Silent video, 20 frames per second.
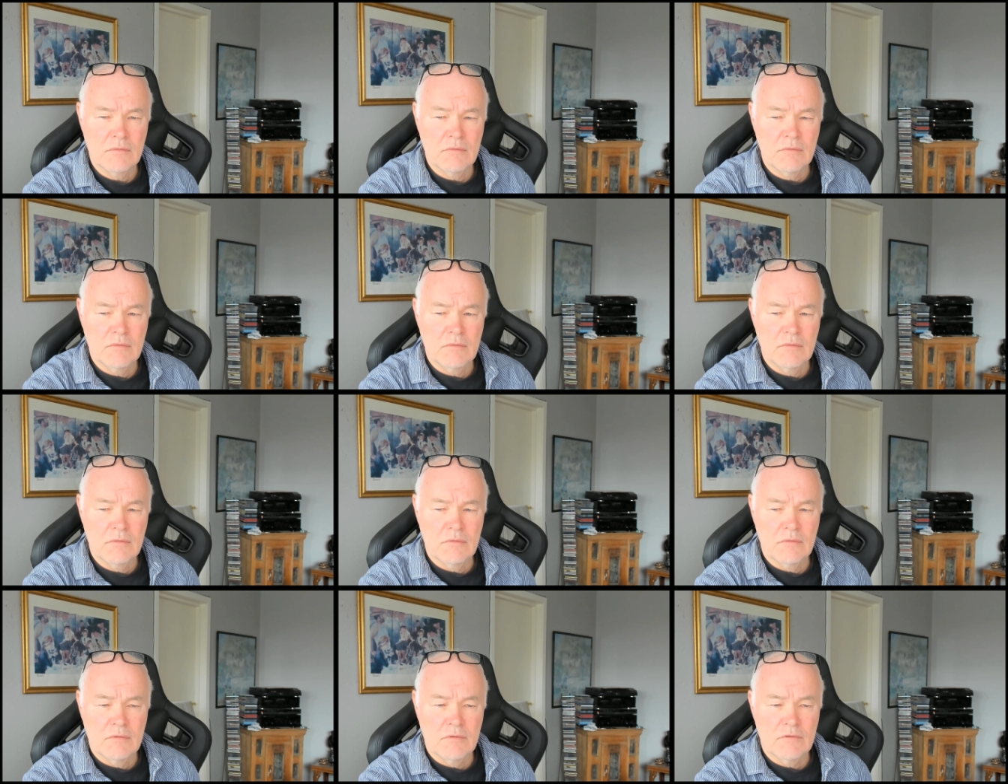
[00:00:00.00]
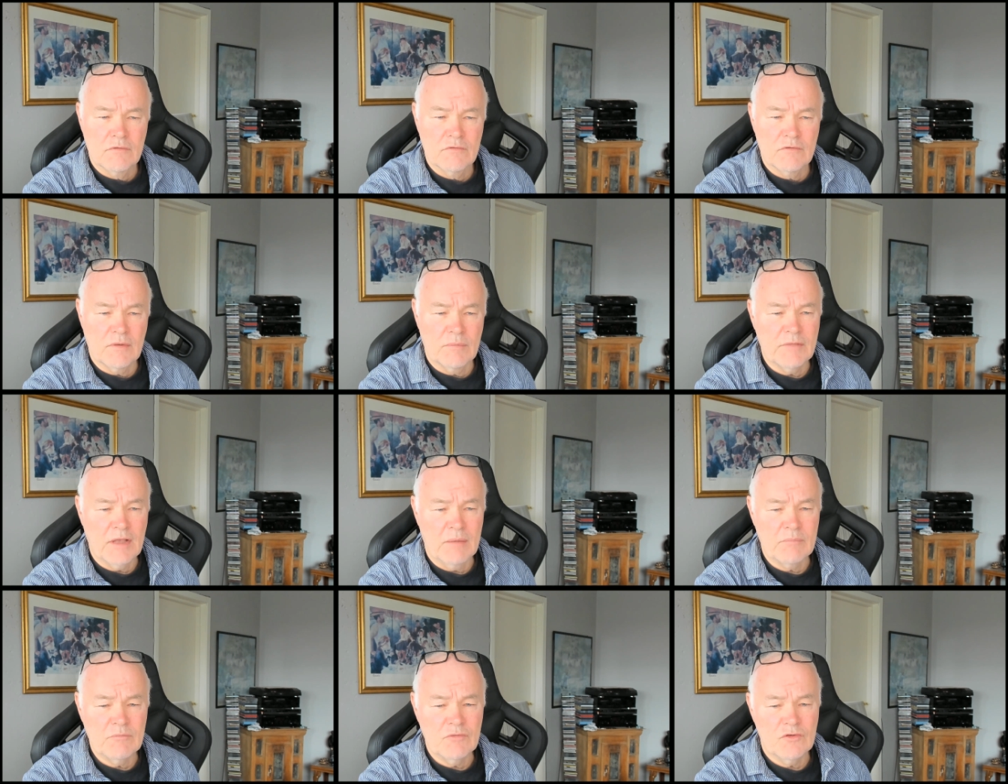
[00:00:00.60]
Sometimes
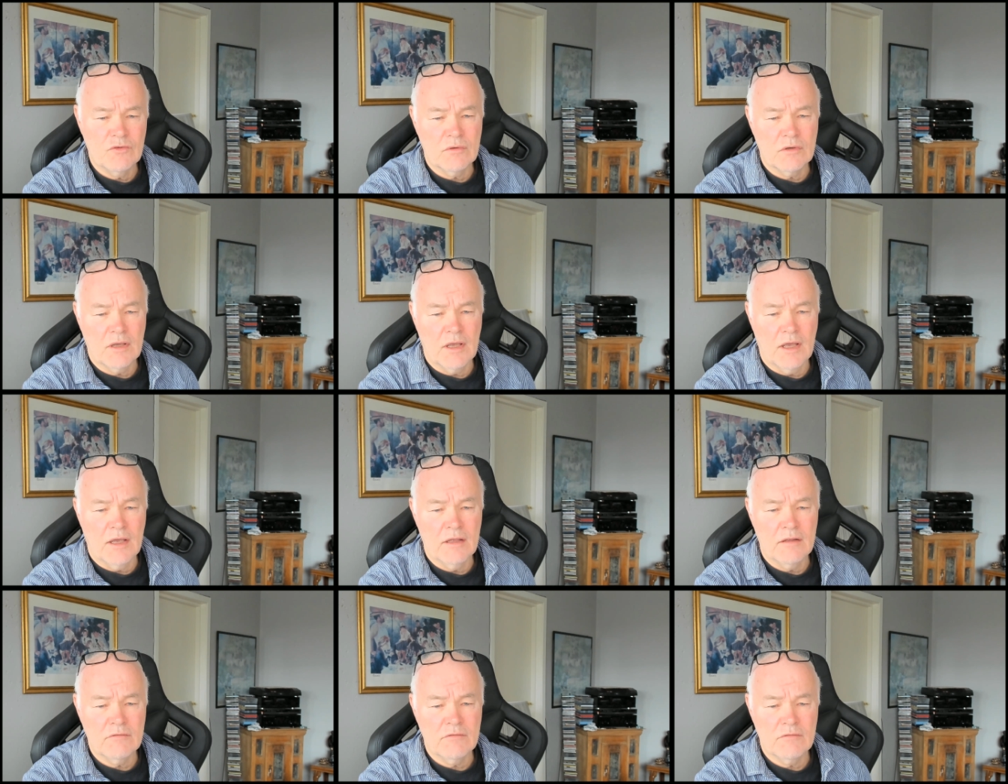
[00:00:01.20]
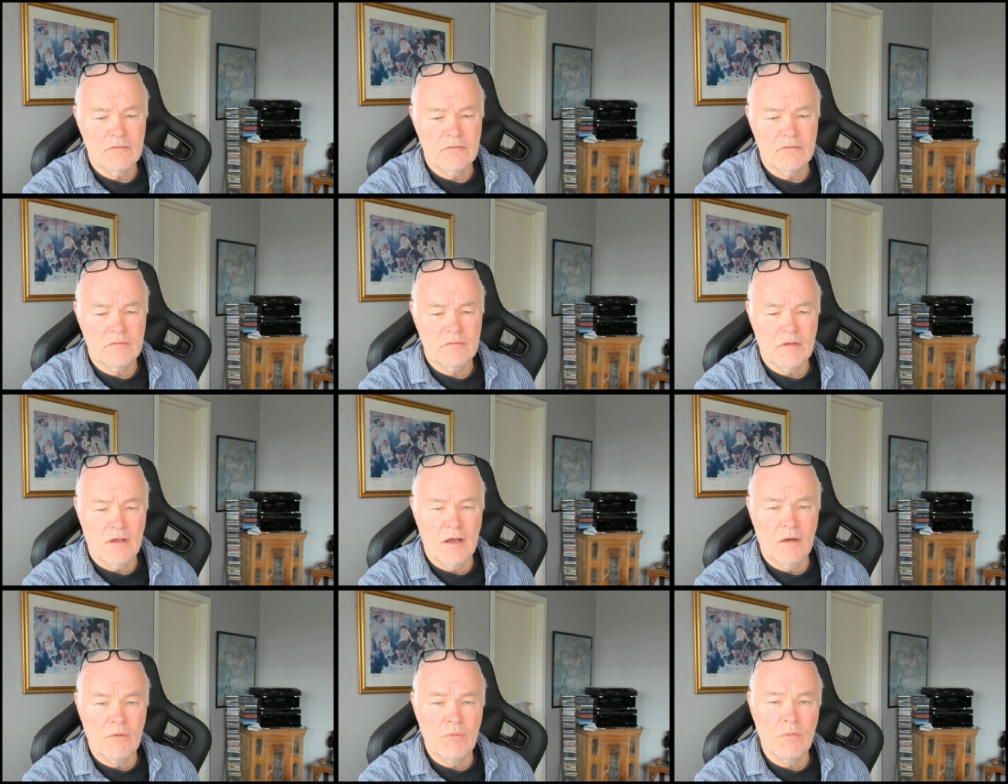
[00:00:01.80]
you can't
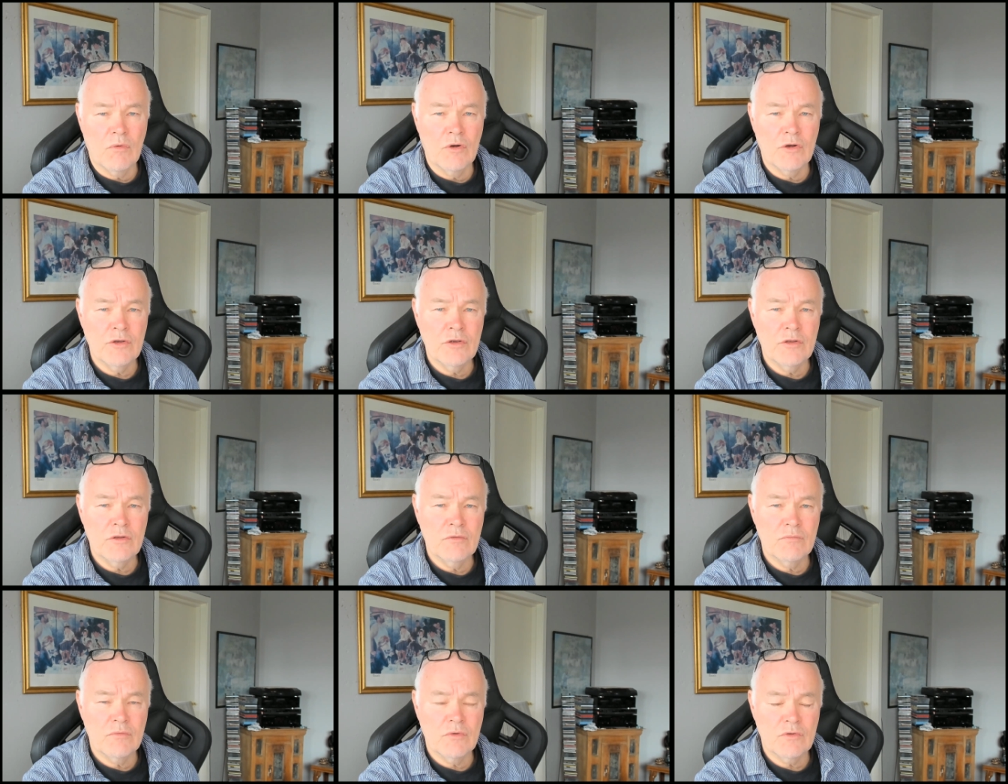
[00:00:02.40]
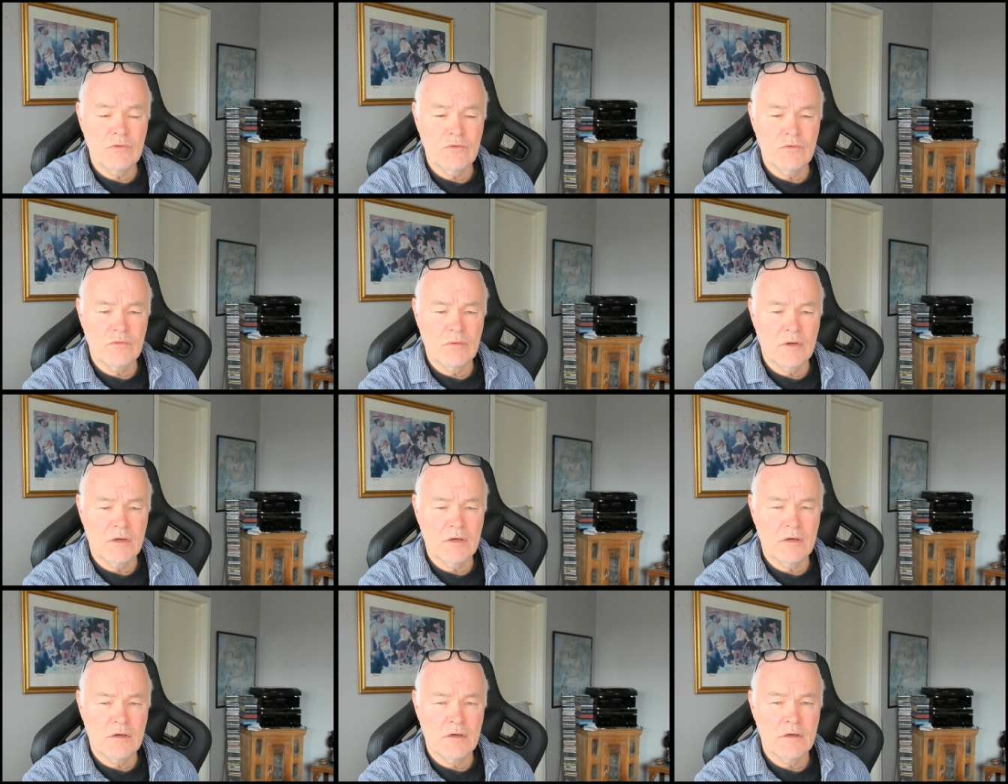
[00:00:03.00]
avoid what you are
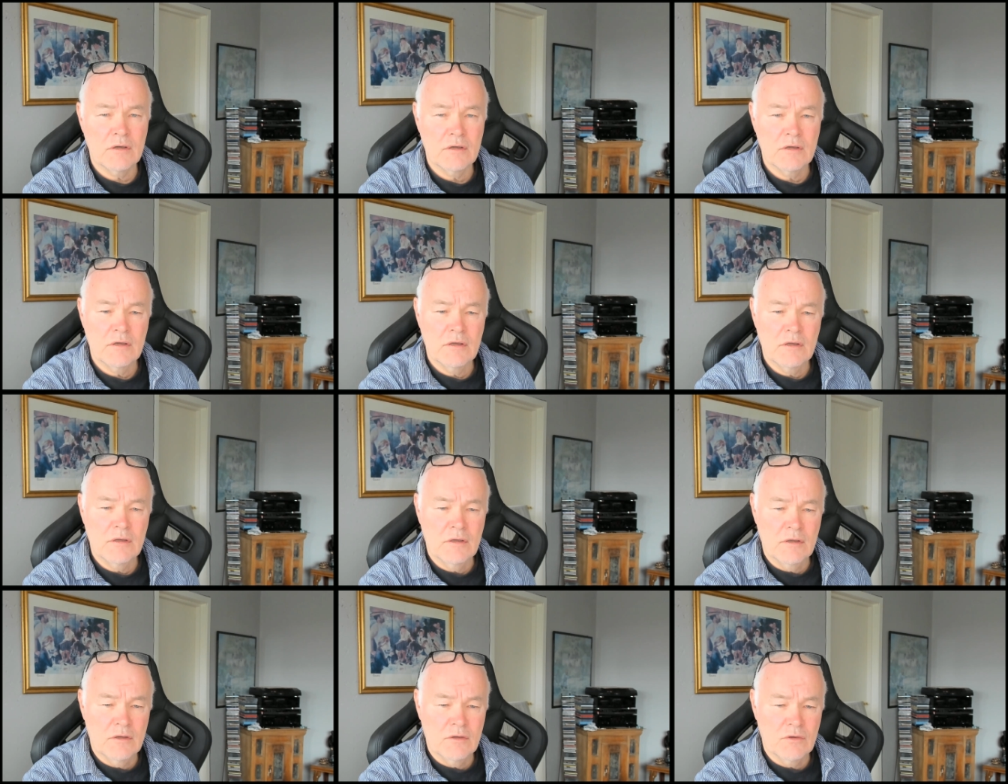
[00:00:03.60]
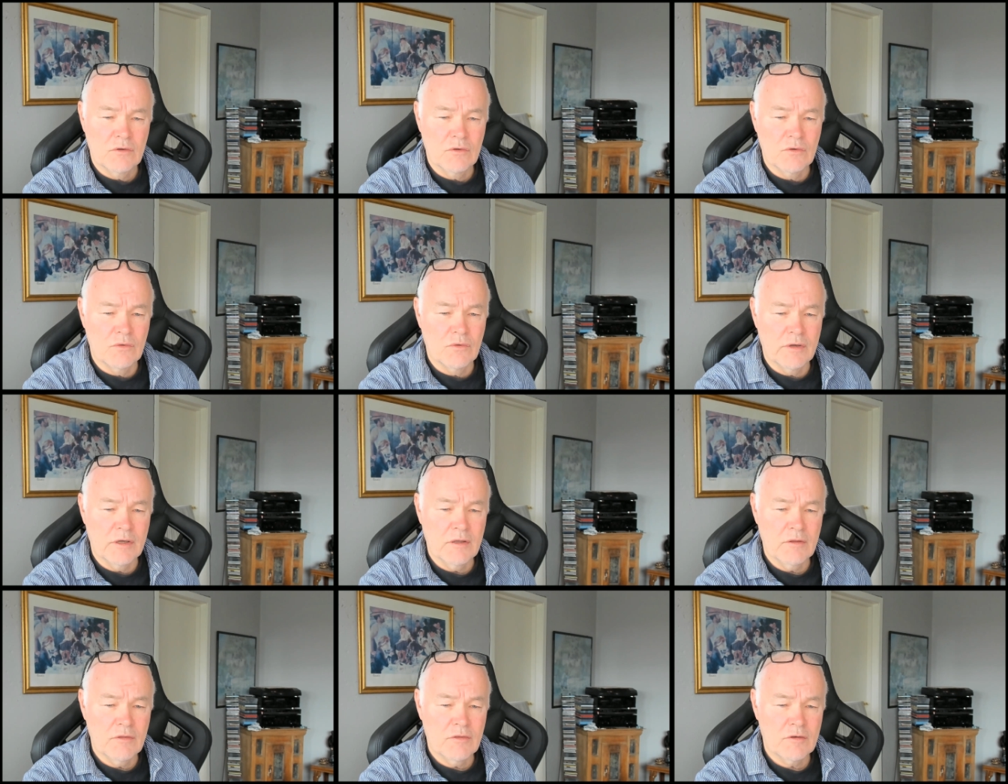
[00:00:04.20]
going
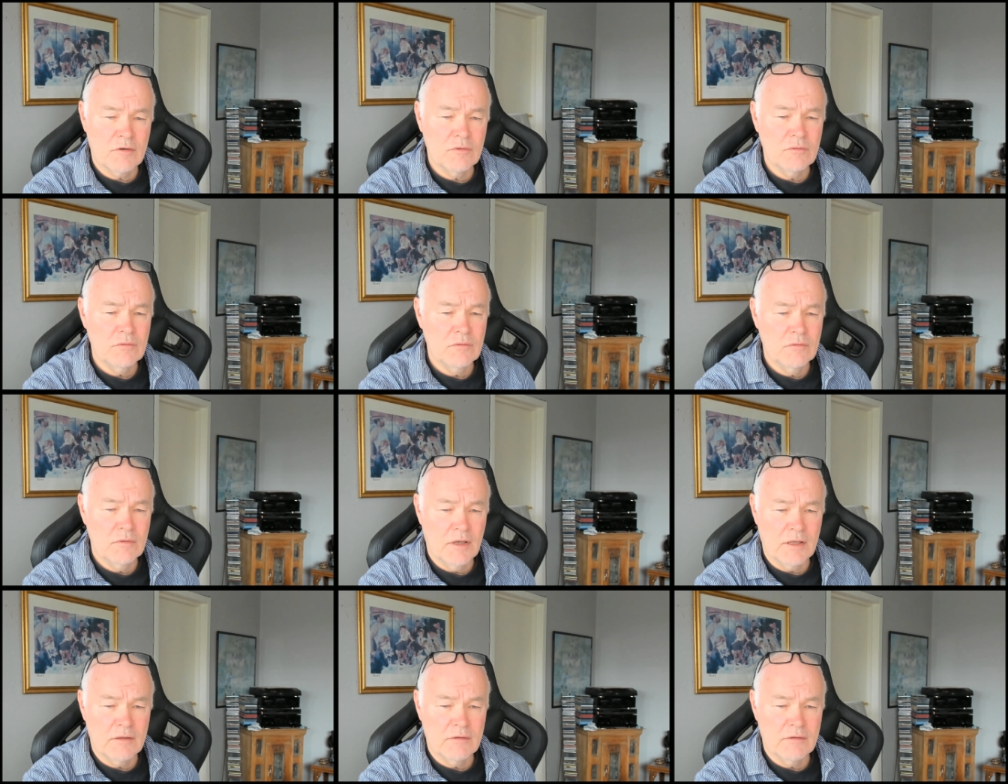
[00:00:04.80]
through and